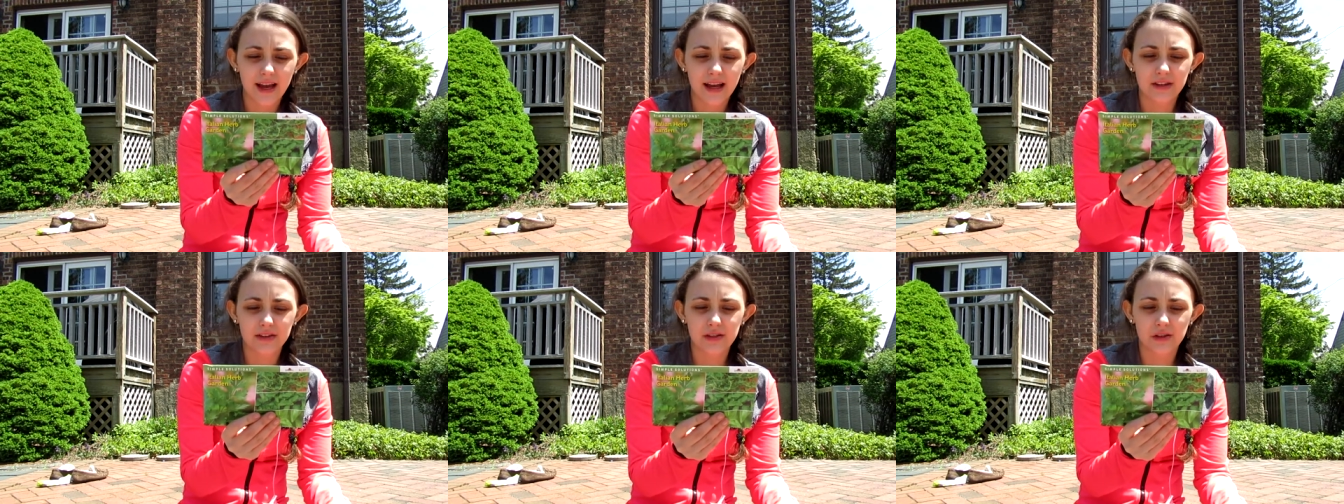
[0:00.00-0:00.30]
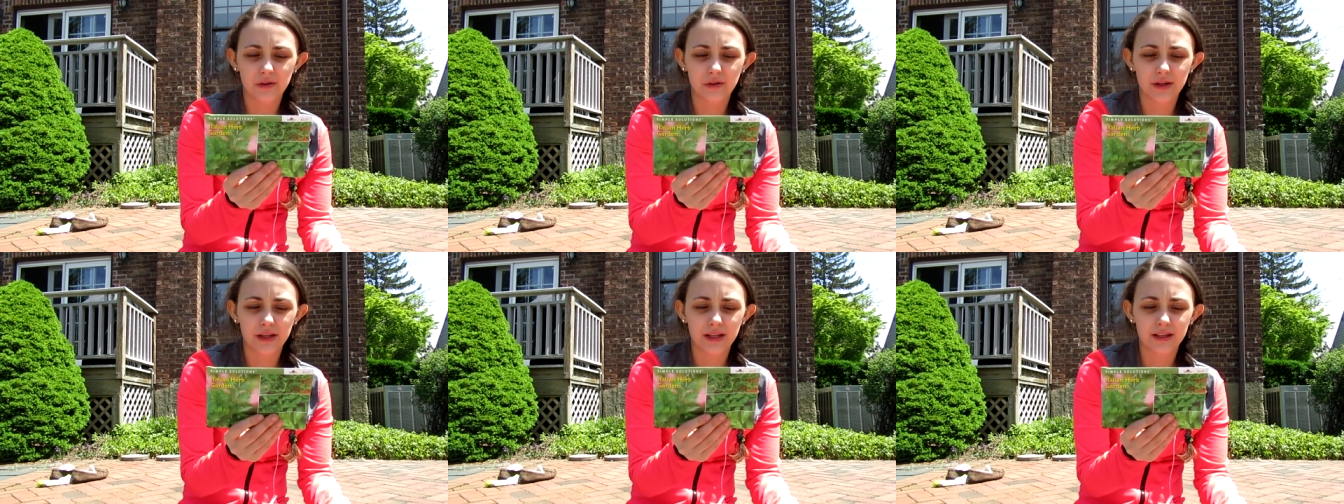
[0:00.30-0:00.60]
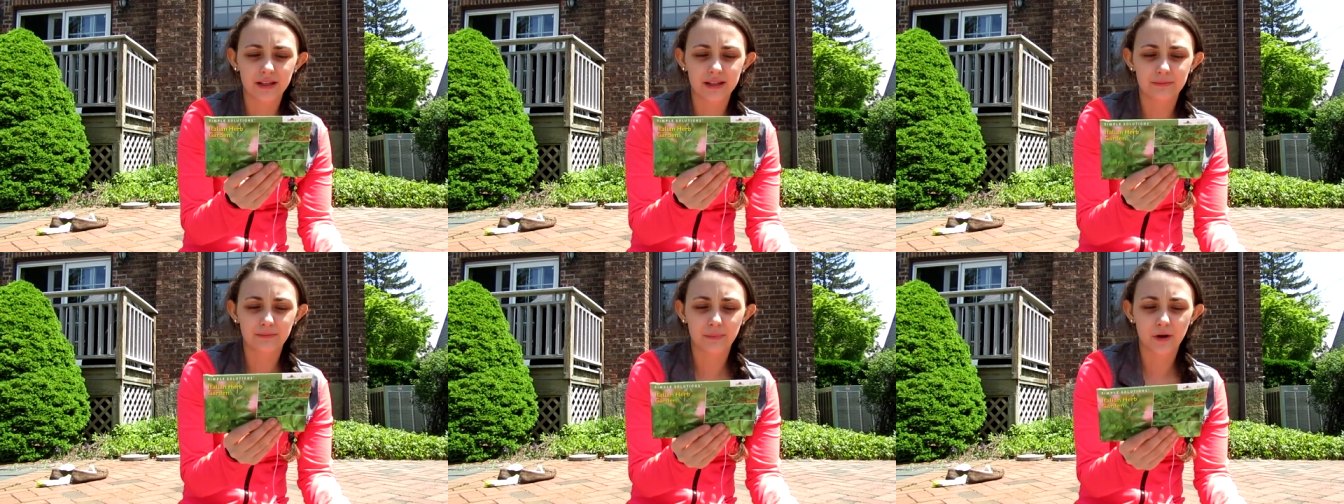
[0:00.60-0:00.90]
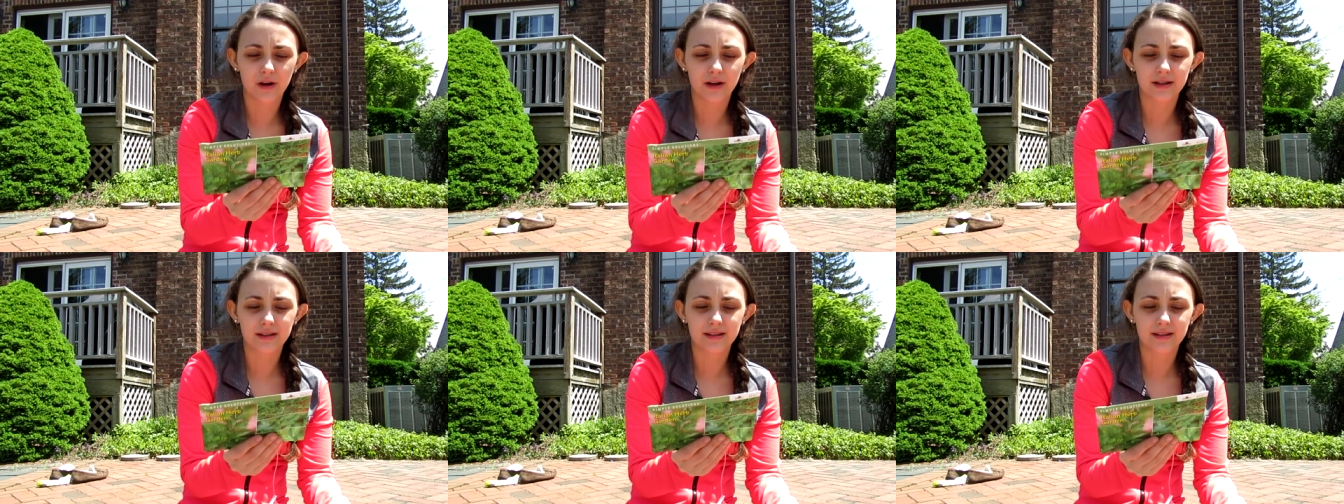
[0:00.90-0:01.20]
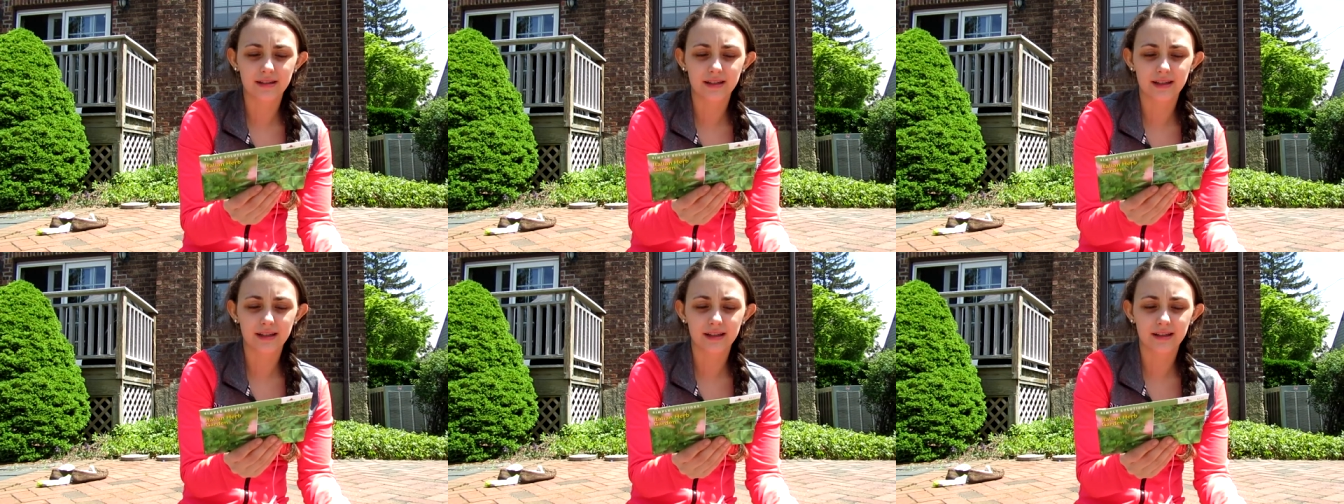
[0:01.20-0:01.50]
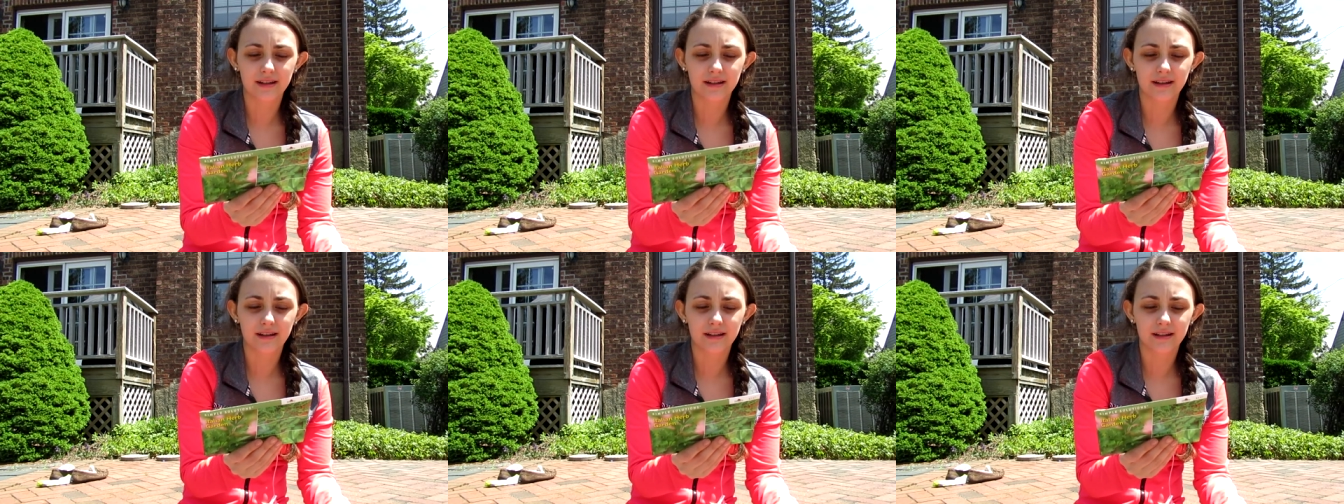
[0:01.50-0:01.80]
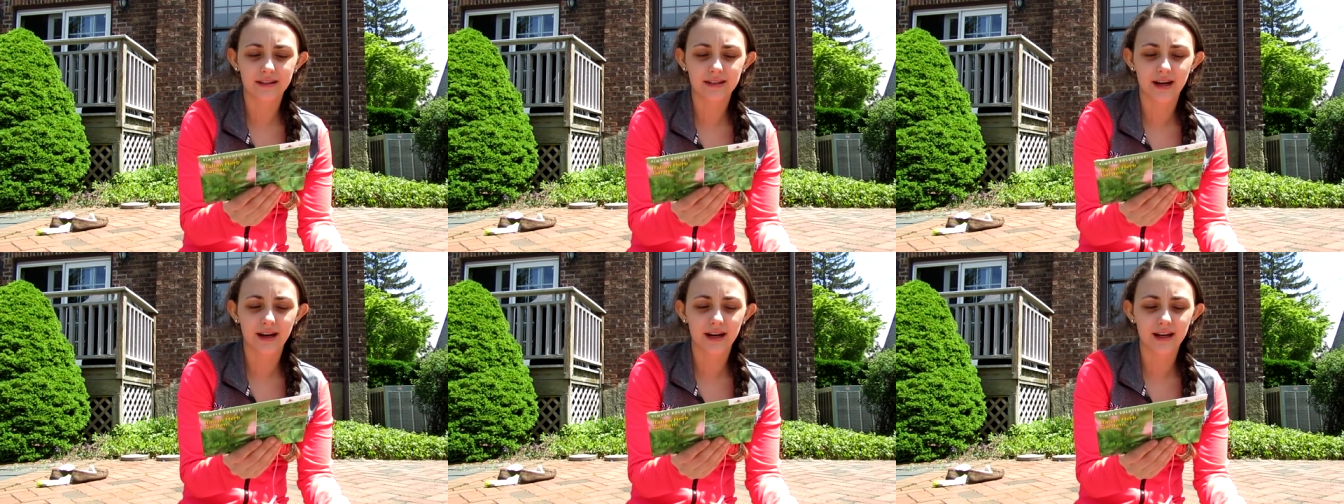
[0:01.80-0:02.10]
and so it's parsley,
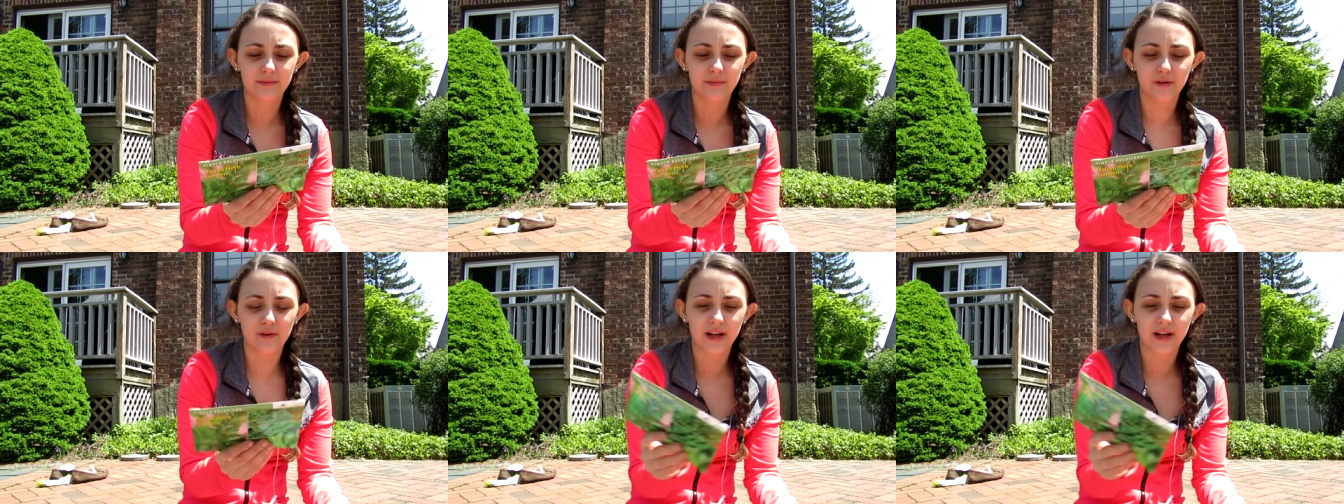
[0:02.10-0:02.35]
thyme,